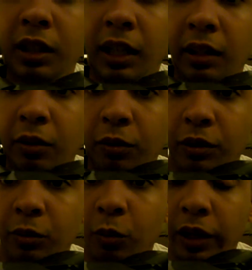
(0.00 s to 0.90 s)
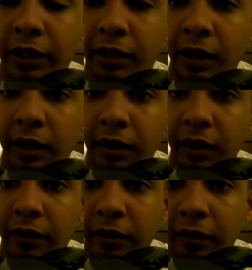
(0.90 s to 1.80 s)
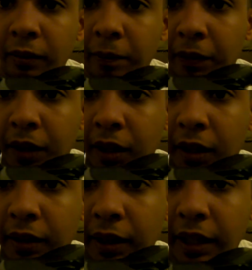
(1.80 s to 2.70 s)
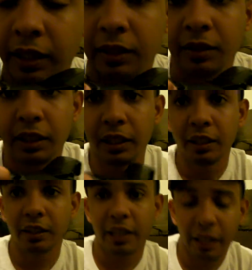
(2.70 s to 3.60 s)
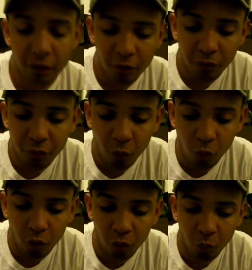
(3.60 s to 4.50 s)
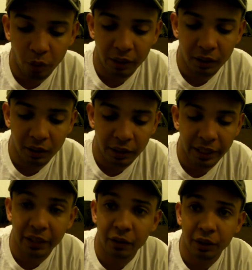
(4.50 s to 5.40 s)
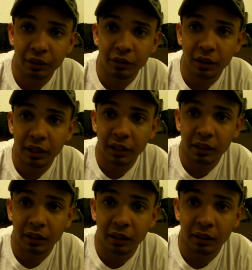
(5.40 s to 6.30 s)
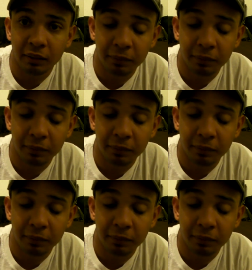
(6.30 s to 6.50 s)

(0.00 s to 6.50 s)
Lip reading: that little red dot there. That is the indicator for when the air is in the gun.